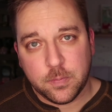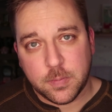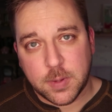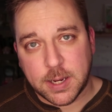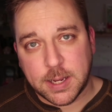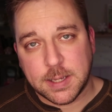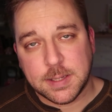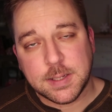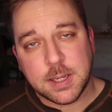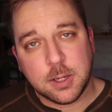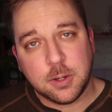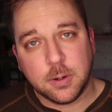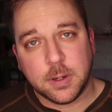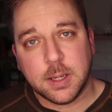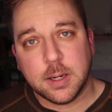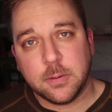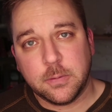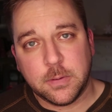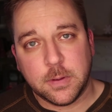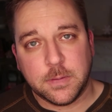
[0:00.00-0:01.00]
like I said, you'll
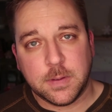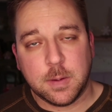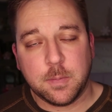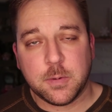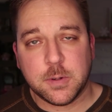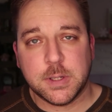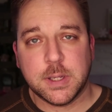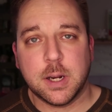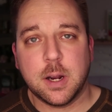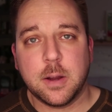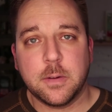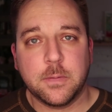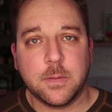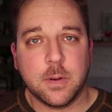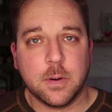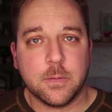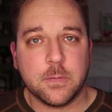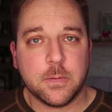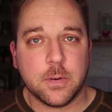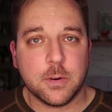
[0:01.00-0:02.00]
get a 15% off
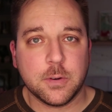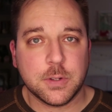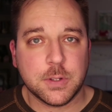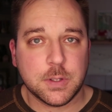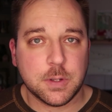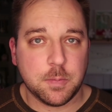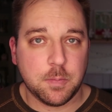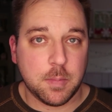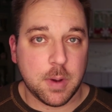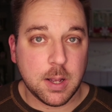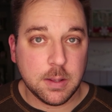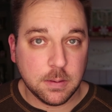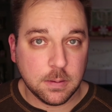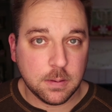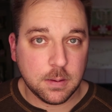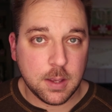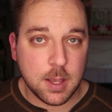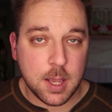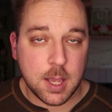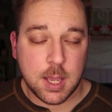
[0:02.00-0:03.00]
your first month,